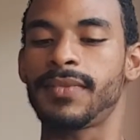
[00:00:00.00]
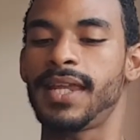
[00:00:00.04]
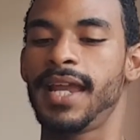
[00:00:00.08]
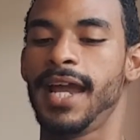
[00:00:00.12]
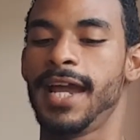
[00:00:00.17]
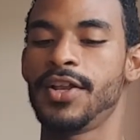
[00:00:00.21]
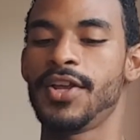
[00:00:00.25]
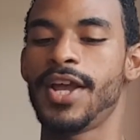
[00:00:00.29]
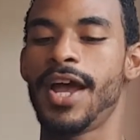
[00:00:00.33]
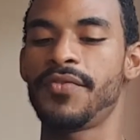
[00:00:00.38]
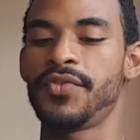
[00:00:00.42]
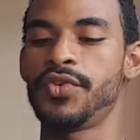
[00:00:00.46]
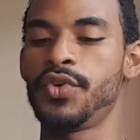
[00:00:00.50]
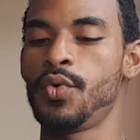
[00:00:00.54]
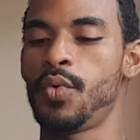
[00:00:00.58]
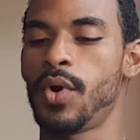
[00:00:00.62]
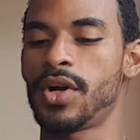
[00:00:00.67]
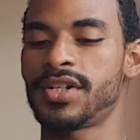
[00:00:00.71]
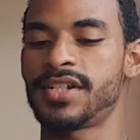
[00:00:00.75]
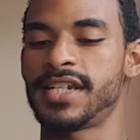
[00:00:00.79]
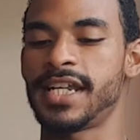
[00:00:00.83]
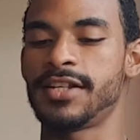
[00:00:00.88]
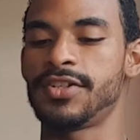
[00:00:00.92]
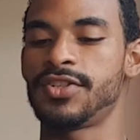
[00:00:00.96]
And yeah, you are
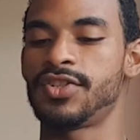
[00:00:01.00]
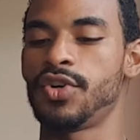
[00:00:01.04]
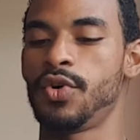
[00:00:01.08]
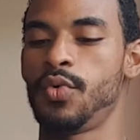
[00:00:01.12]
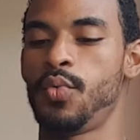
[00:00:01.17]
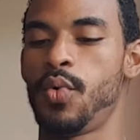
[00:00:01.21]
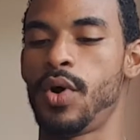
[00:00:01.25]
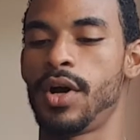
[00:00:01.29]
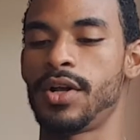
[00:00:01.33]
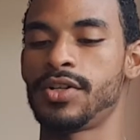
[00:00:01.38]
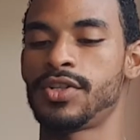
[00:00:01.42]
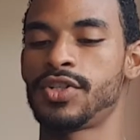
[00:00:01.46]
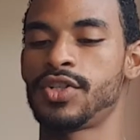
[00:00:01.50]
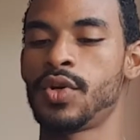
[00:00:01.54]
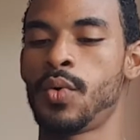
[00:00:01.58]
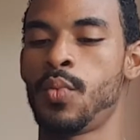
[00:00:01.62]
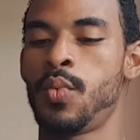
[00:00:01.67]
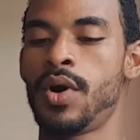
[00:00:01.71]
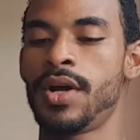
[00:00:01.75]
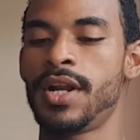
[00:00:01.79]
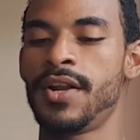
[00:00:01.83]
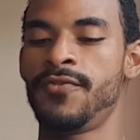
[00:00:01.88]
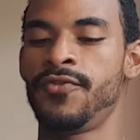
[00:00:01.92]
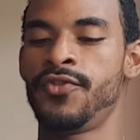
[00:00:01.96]
saying, so what? So
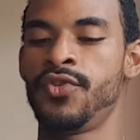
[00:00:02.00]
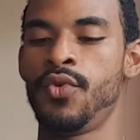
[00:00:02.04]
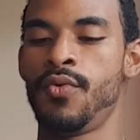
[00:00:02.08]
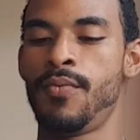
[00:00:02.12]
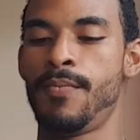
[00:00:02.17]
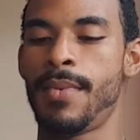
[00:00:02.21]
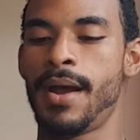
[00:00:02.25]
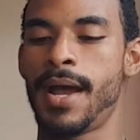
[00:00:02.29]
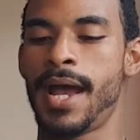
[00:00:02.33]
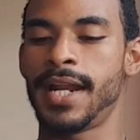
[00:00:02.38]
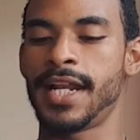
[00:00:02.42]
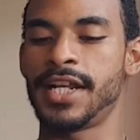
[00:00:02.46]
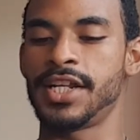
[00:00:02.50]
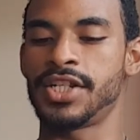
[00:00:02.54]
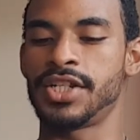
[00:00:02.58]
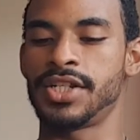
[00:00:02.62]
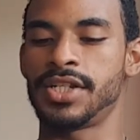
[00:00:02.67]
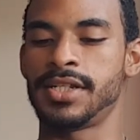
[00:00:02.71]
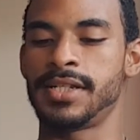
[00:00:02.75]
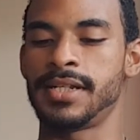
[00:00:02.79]
what if you manage